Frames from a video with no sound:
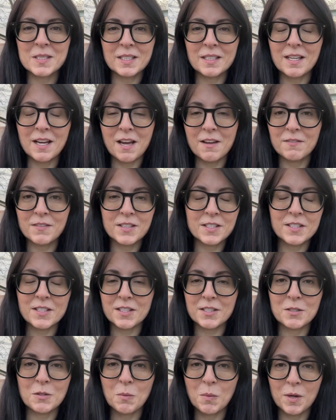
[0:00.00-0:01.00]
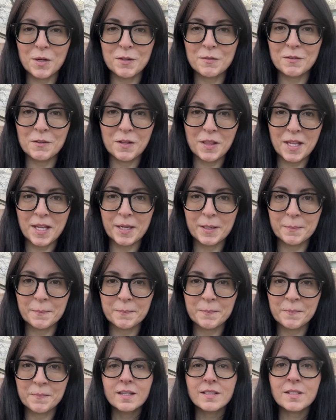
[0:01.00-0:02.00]
life is such a wonderful thing.
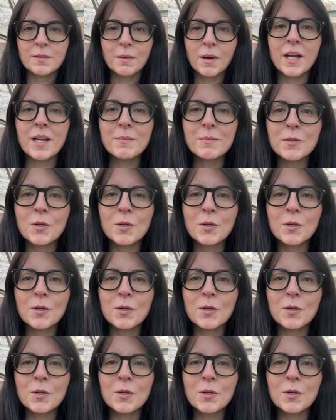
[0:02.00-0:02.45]
So I'm